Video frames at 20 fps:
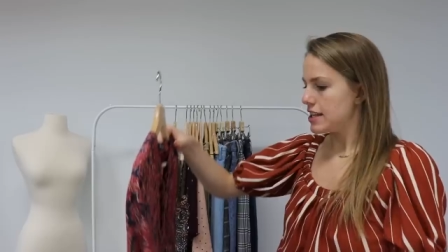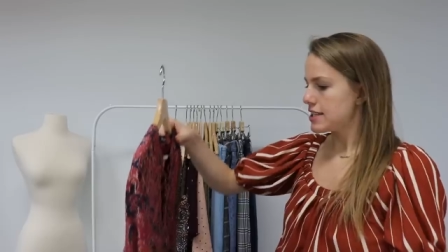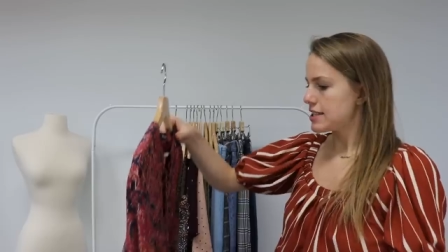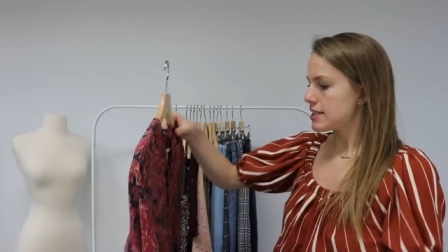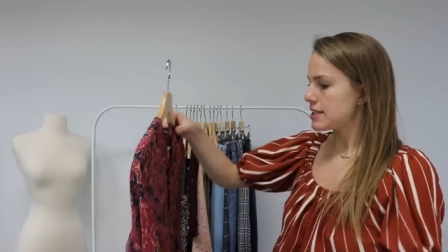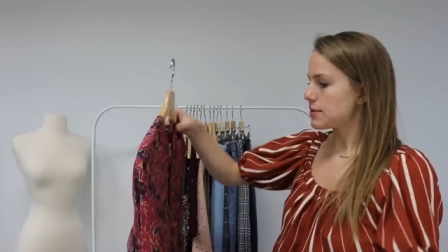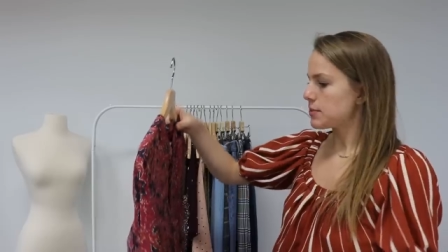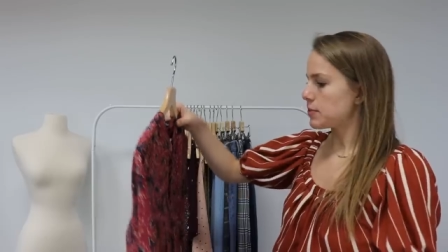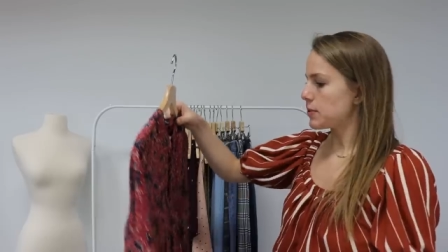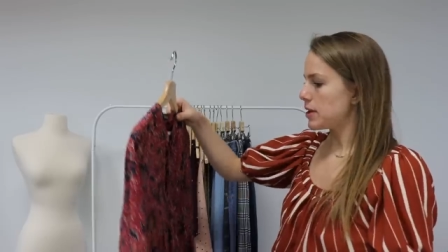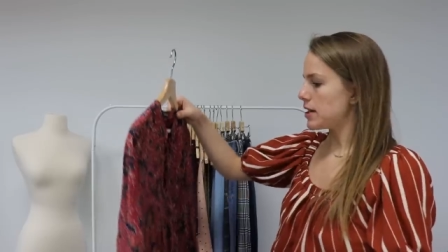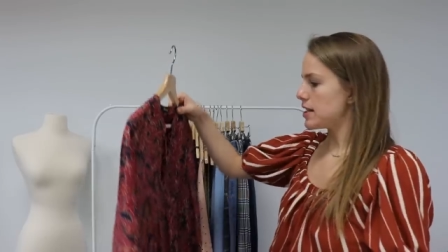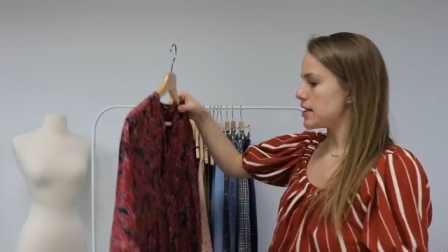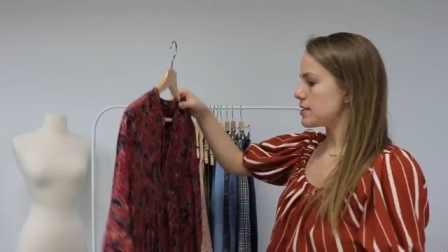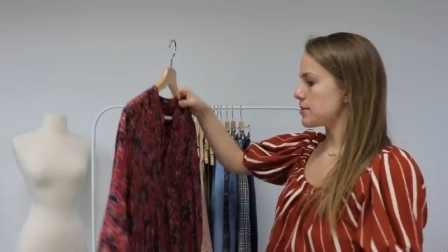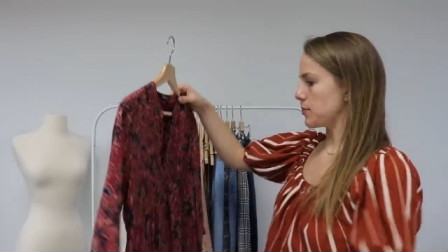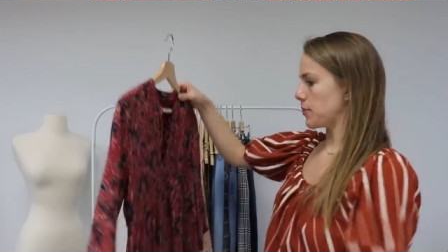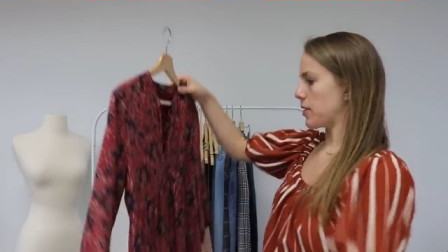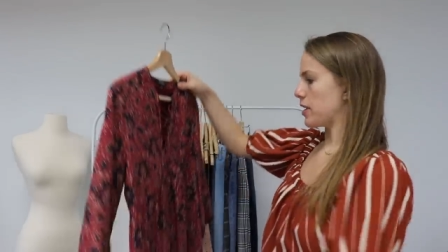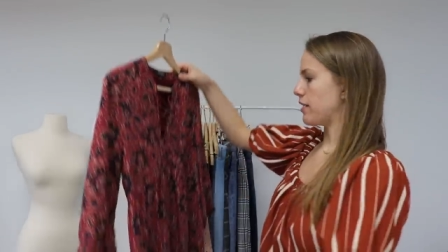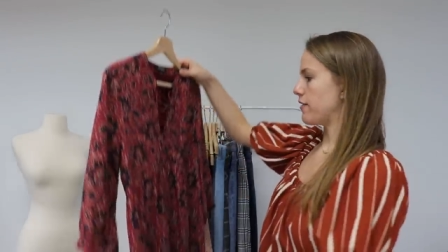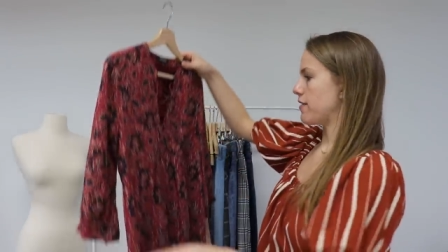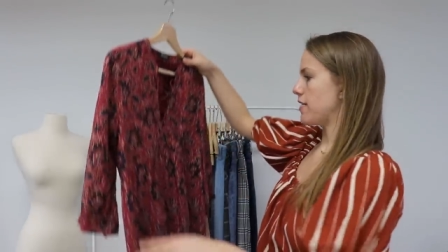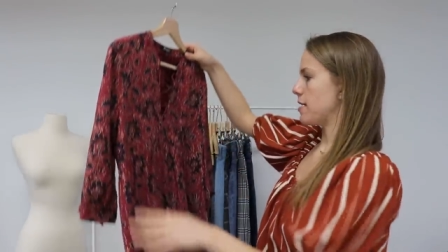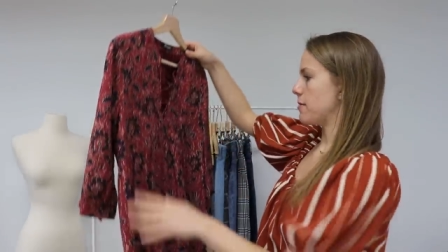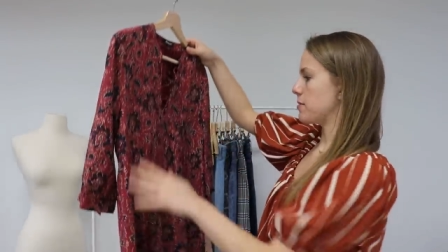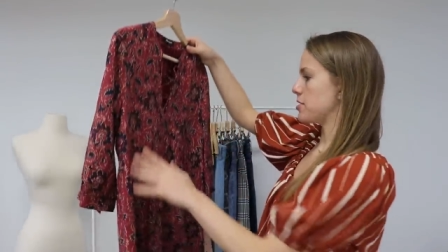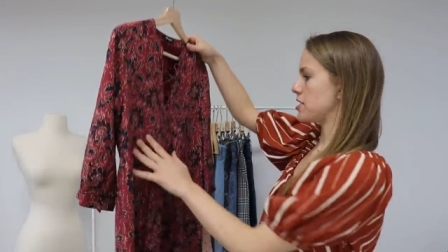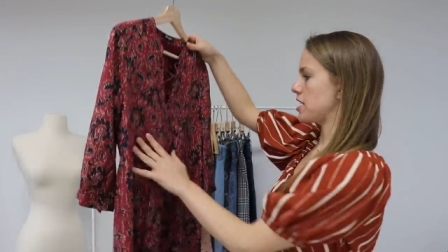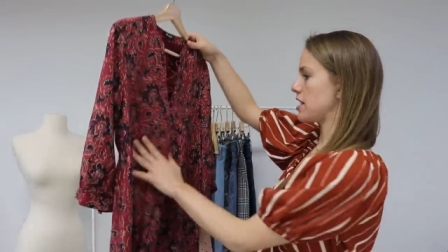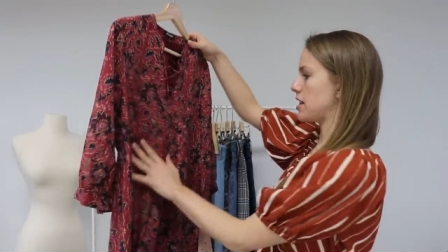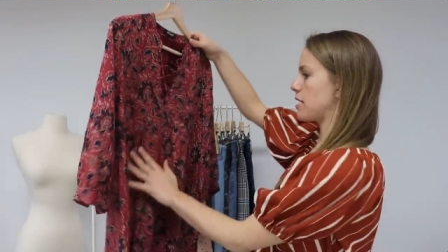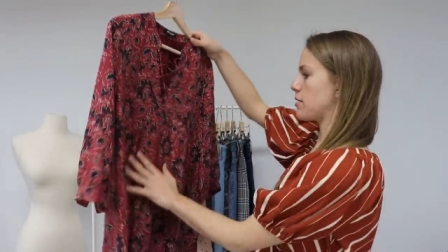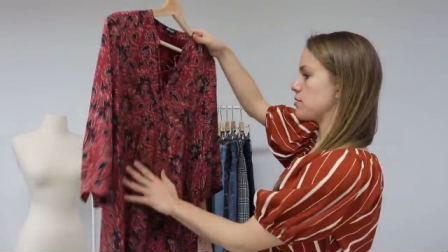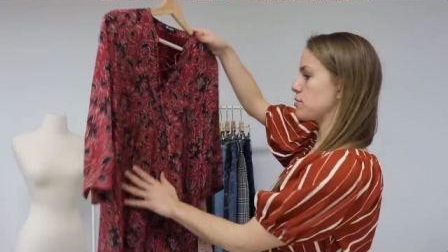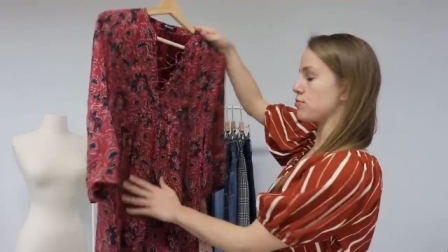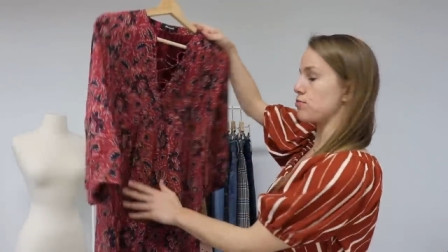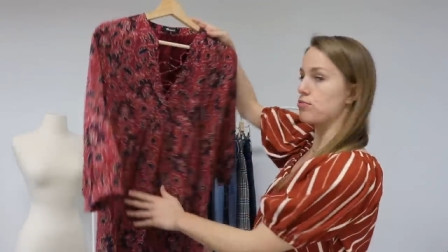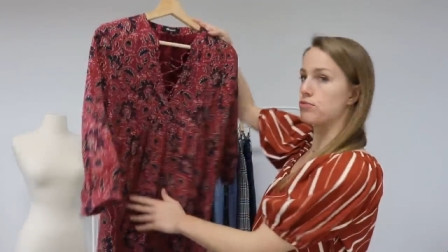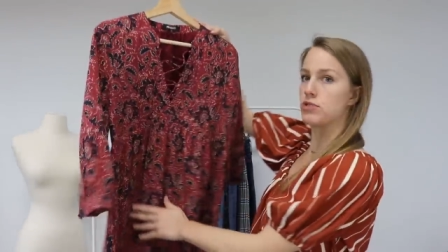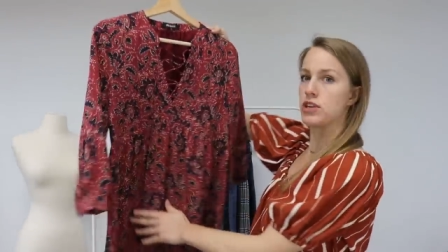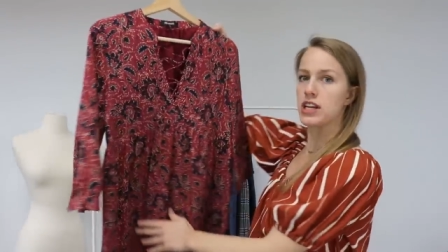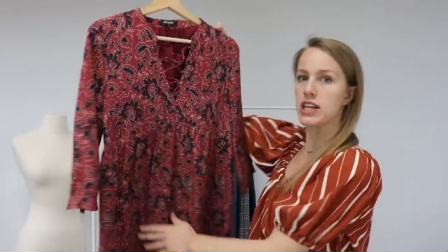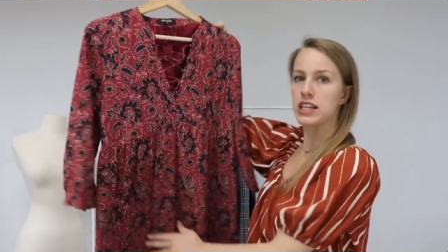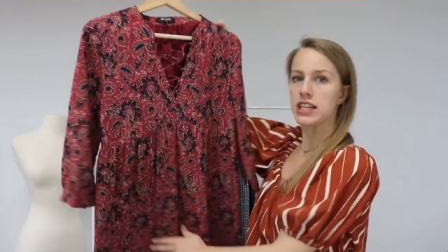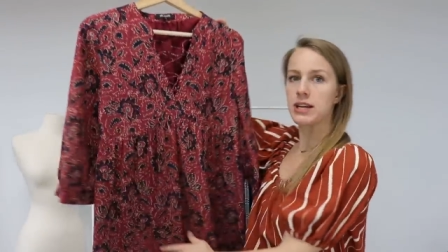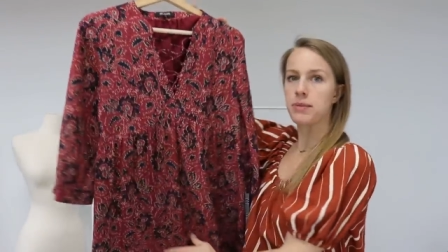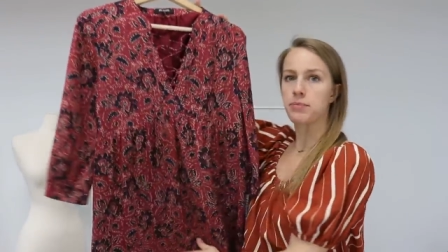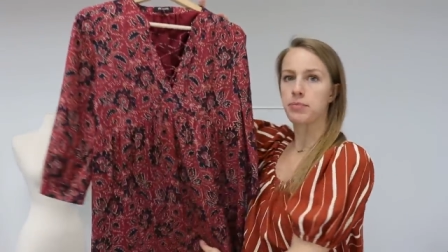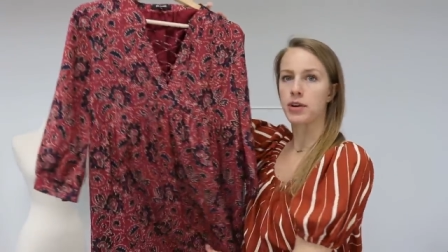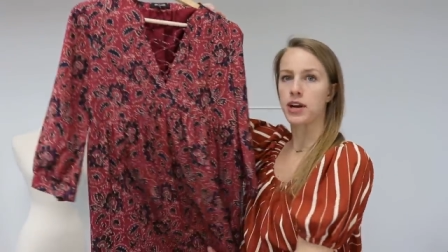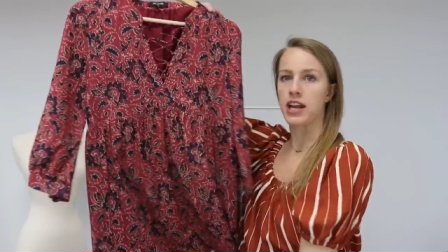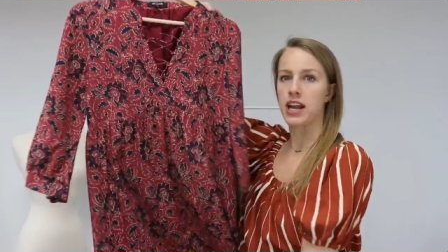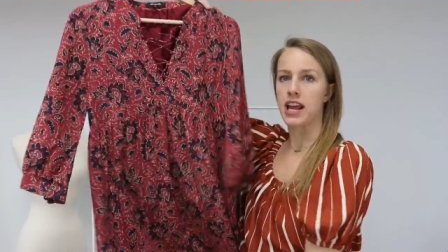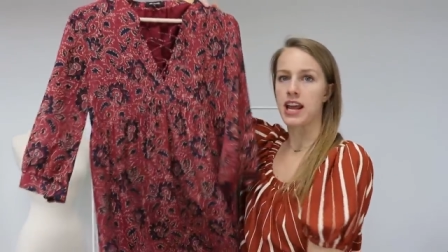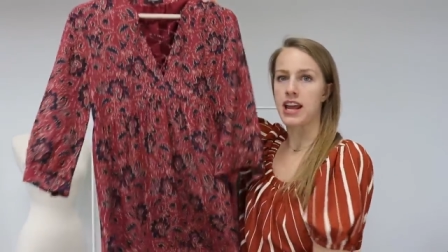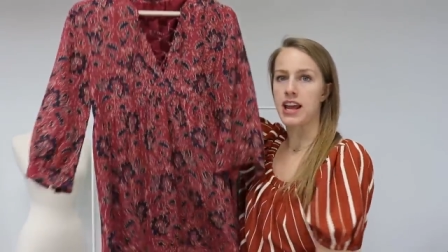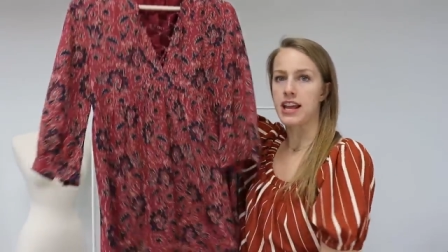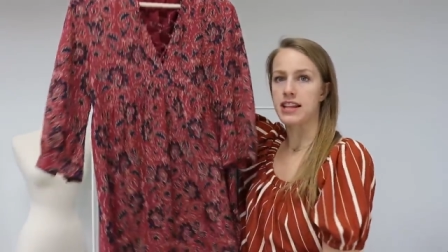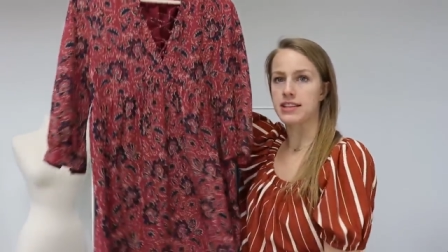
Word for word: this was one of them, which I thought was really pretty.